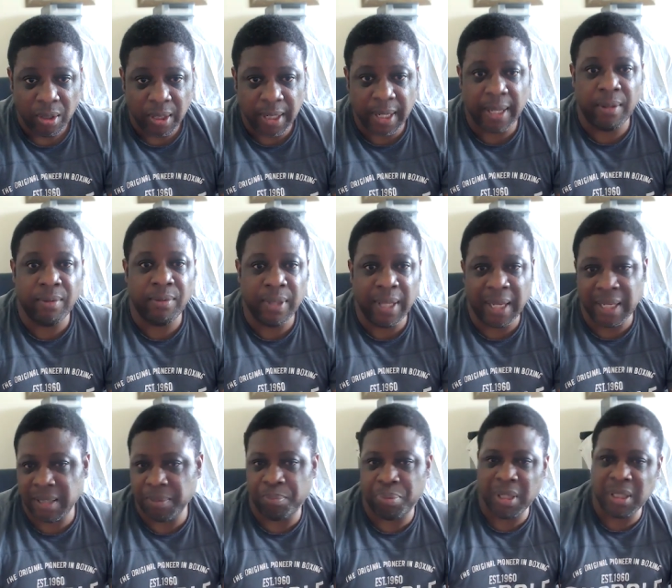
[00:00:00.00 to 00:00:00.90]
Now,
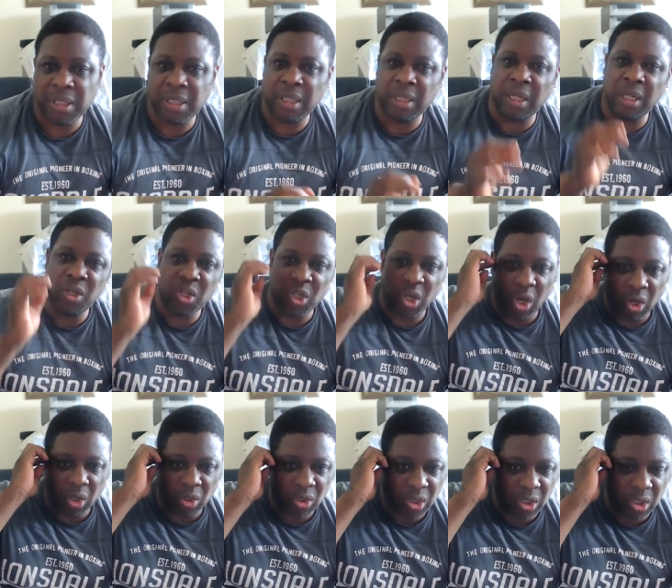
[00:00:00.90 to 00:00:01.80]
that's a politically
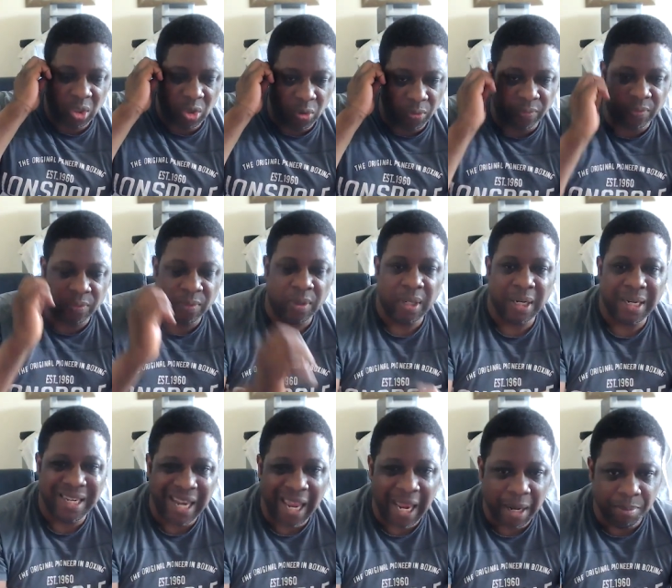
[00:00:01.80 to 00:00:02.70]
charged sort of
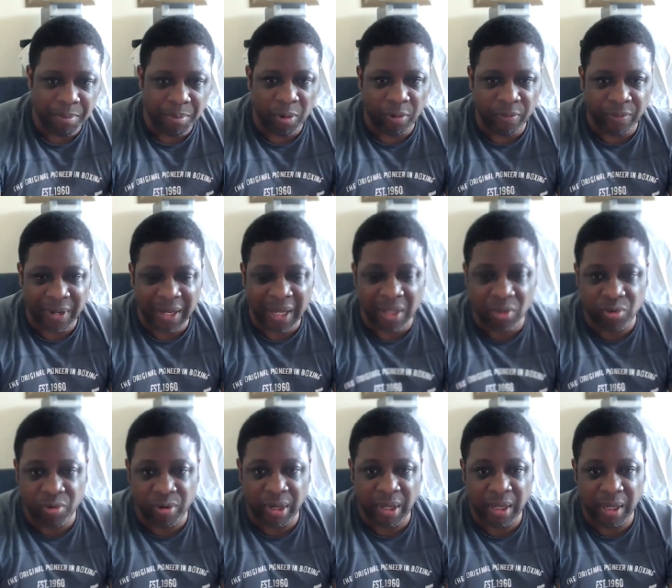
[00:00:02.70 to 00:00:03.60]
name of a
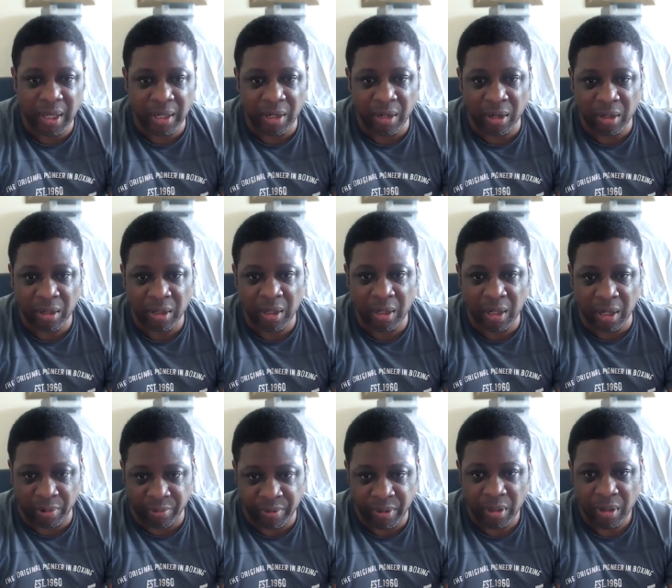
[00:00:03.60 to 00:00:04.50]
country in our
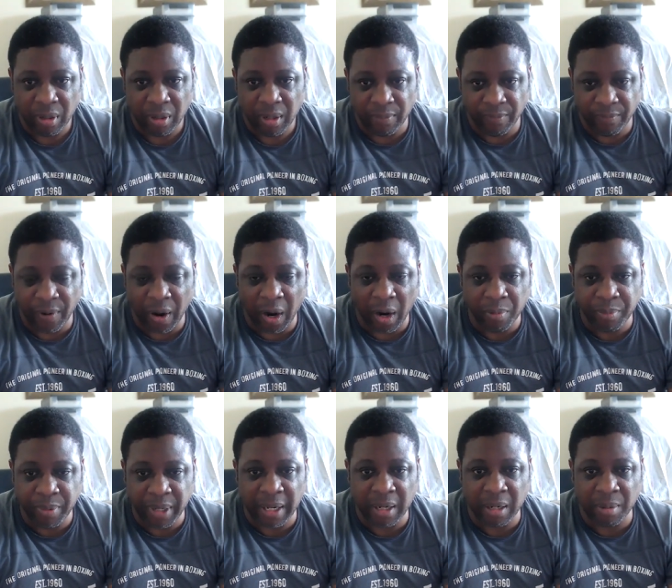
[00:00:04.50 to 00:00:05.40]
current
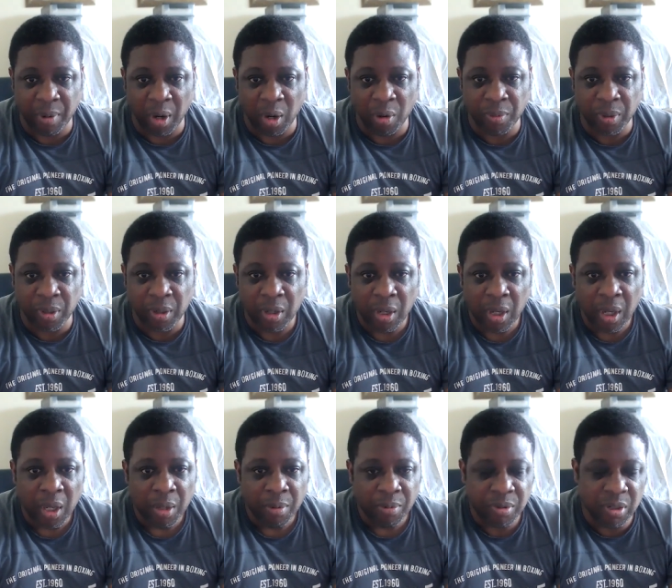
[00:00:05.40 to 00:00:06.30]
environment at the moment,
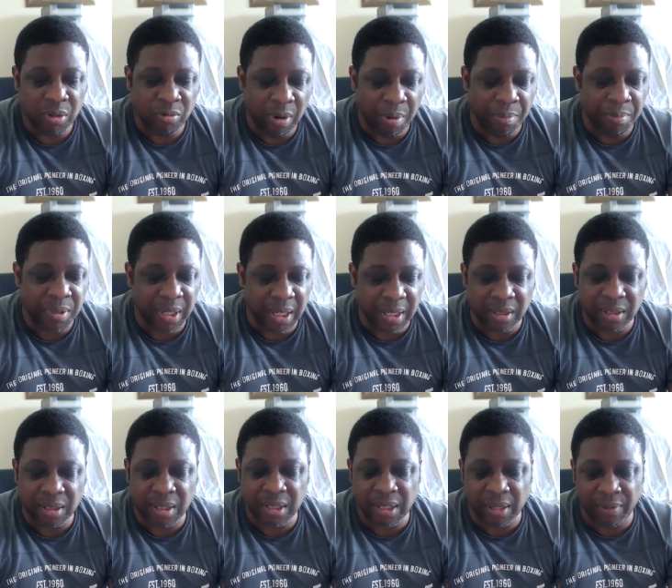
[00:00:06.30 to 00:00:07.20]
because it
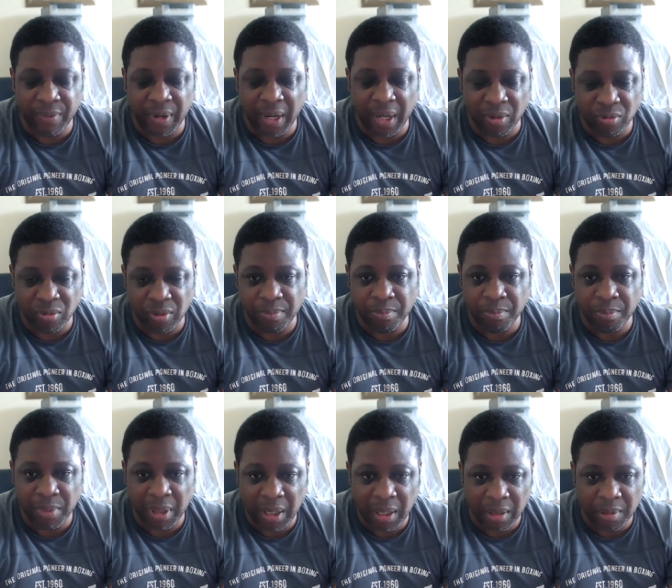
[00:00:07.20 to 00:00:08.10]
represents the £700
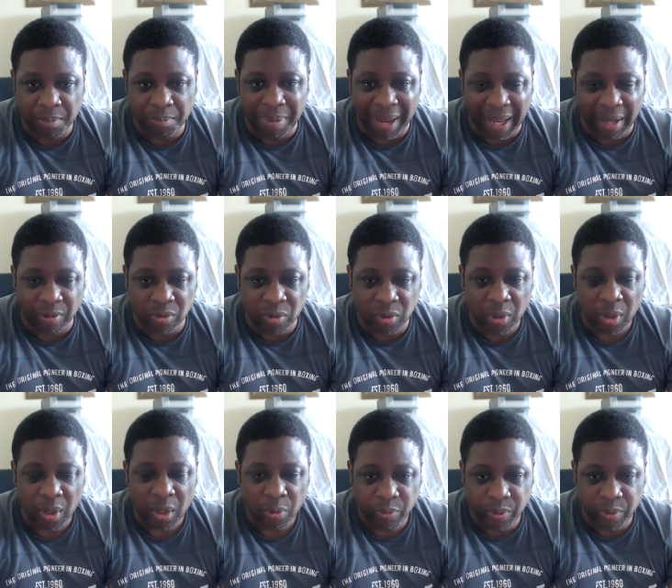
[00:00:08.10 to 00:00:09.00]
million,
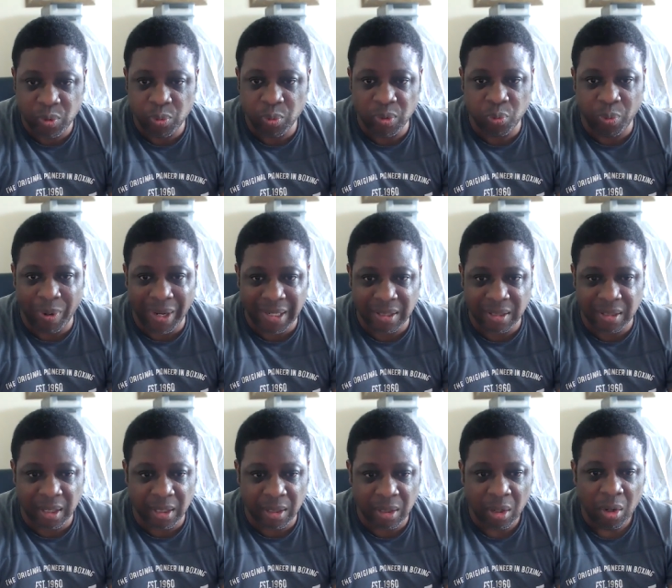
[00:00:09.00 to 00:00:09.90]
which was
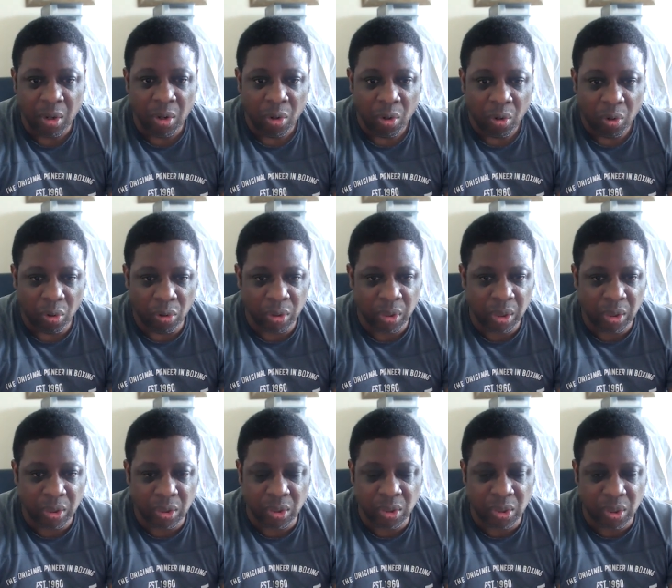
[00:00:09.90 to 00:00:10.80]
wasted on the
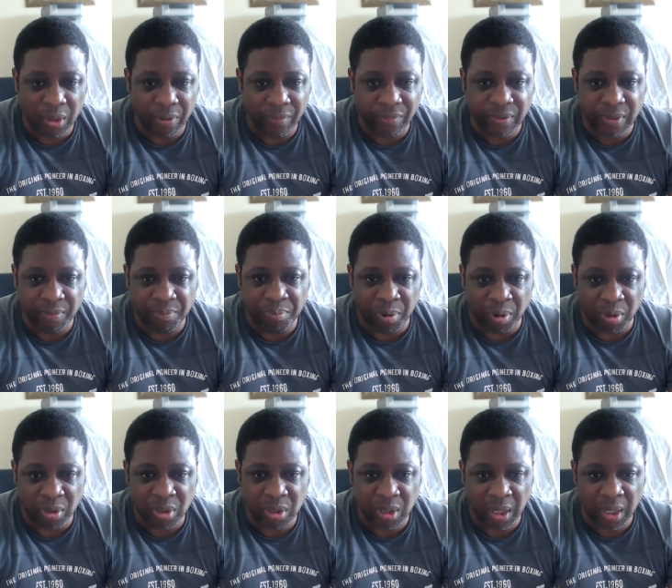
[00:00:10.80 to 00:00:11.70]
conservative
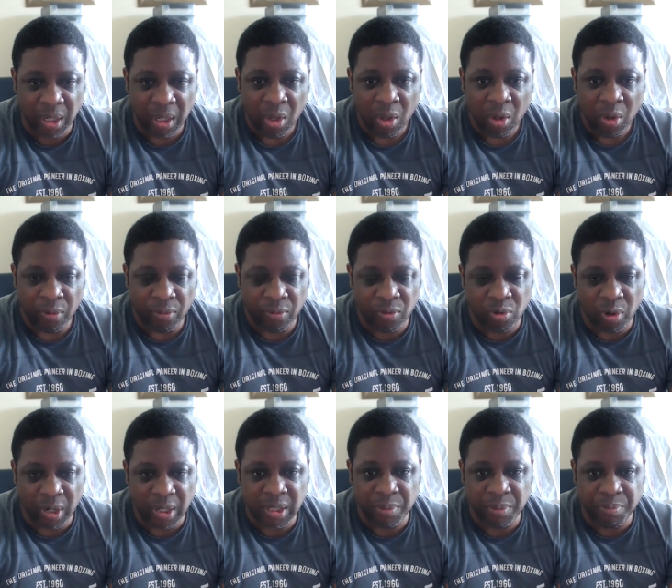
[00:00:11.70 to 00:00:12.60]
policy of
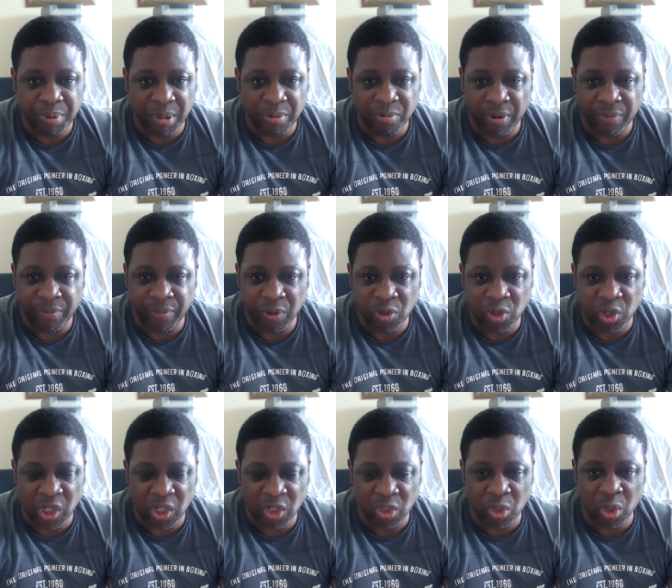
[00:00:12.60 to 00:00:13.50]
trying to bring
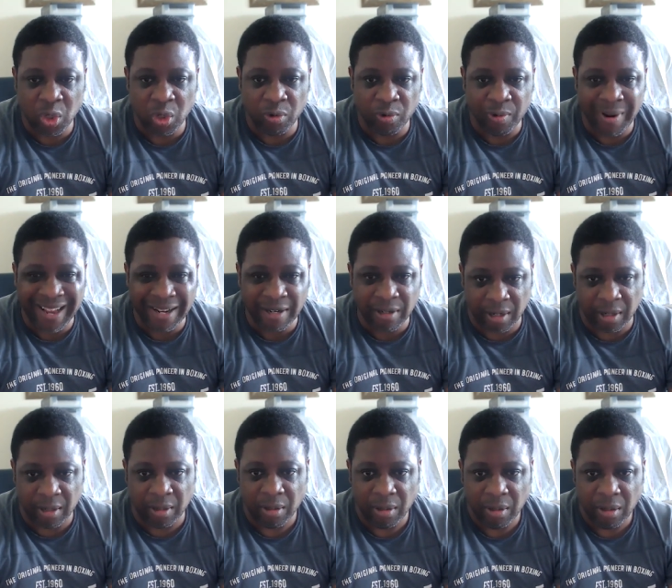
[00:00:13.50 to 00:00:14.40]
refugees to
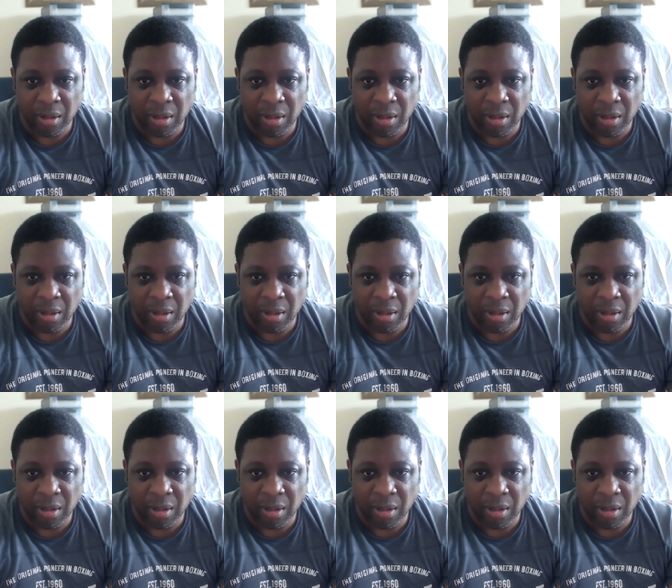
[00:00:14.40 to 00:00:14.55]
Uganda.